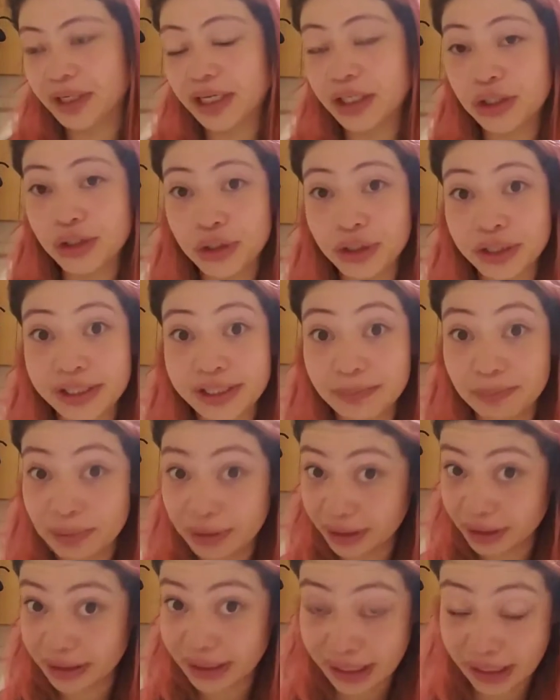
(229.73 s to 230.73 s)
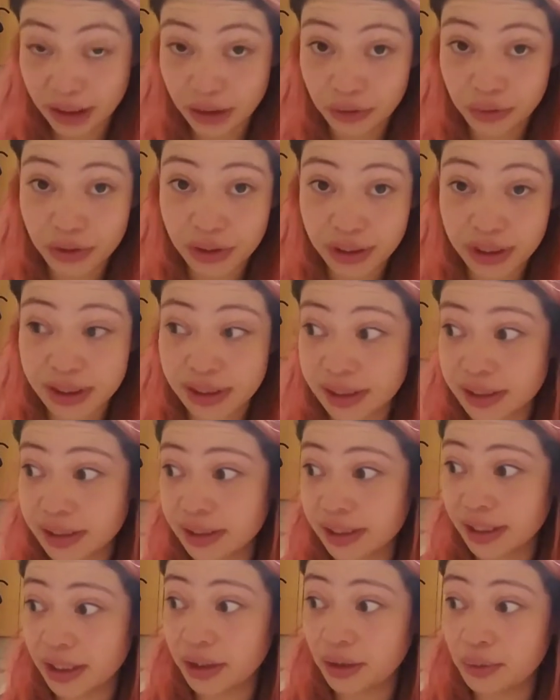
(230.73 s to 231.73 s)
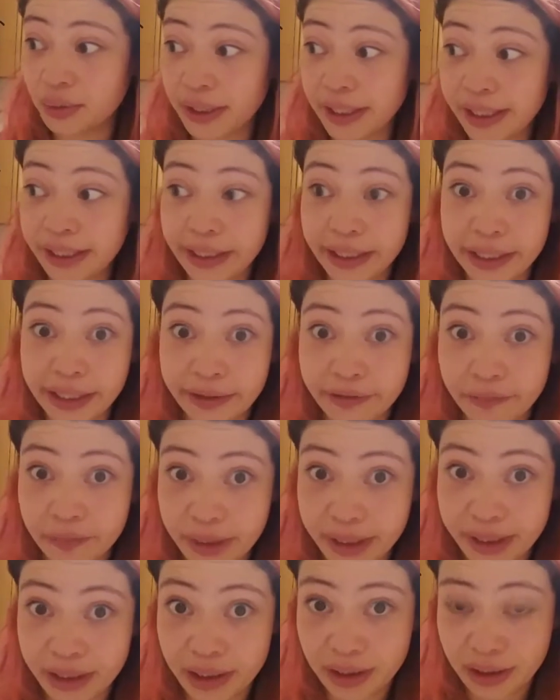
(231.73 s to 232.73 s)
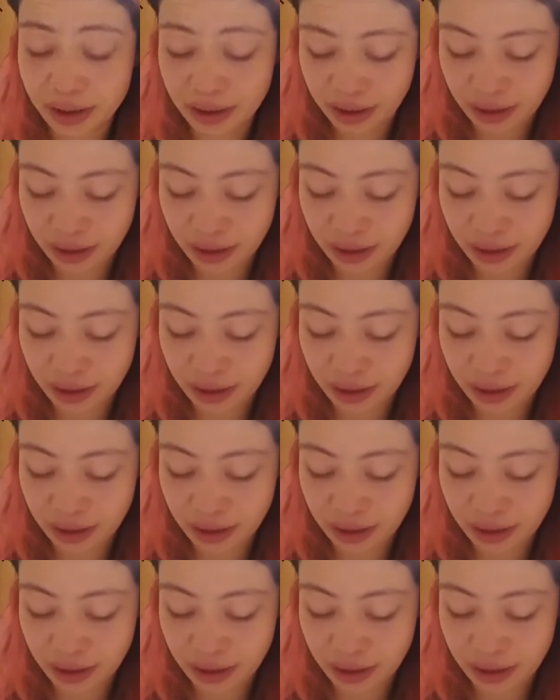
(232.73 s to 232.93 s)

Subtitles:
it should debilitate you to the sense that you can't get out of bed.